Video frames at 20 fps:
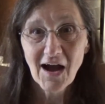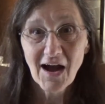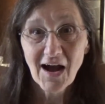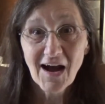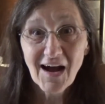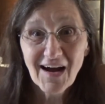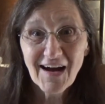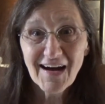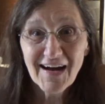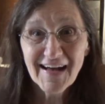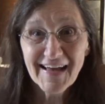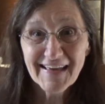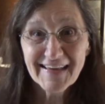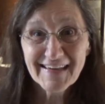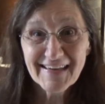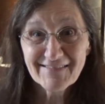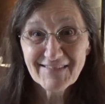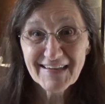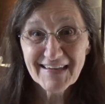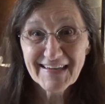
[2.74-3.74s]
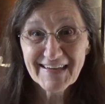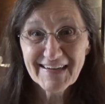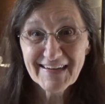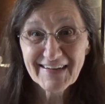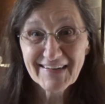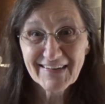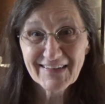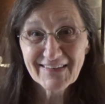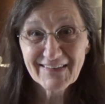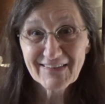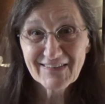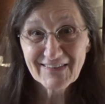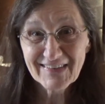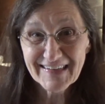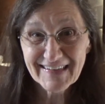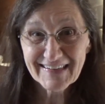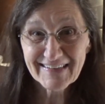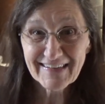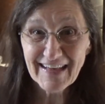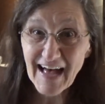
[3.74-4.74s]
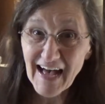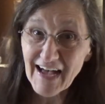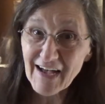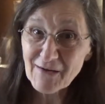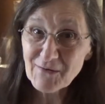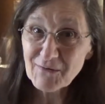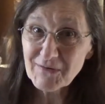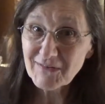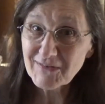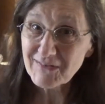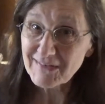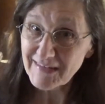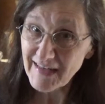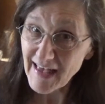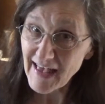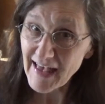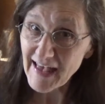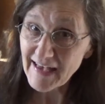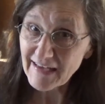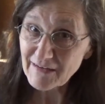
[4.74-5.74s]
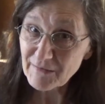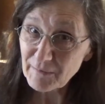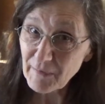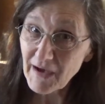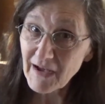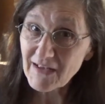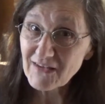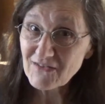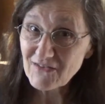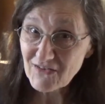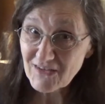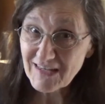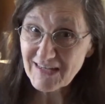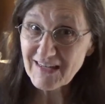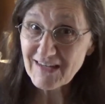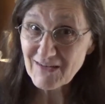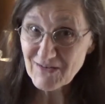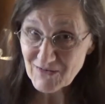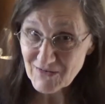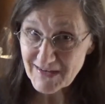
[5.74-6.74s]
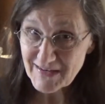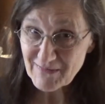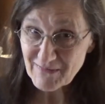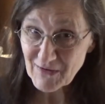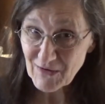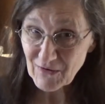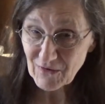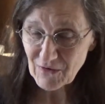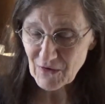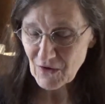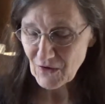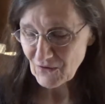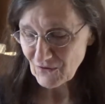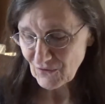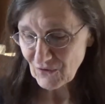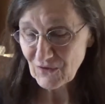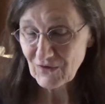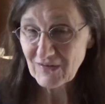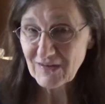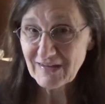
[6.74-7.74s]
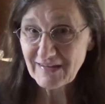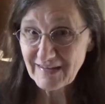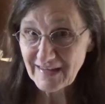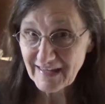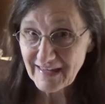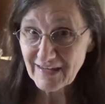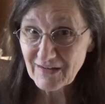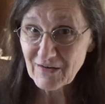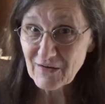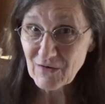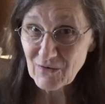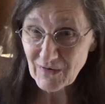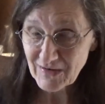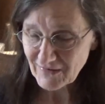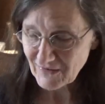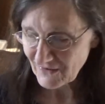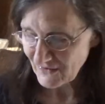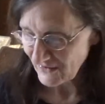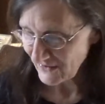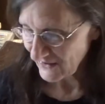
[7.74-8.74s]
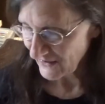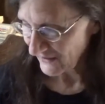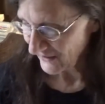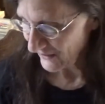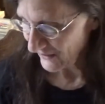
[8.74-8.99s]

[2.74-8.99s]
Hi, Debbie here. Well, I was tagged by Jeannie Dreemer for the 10 questions, so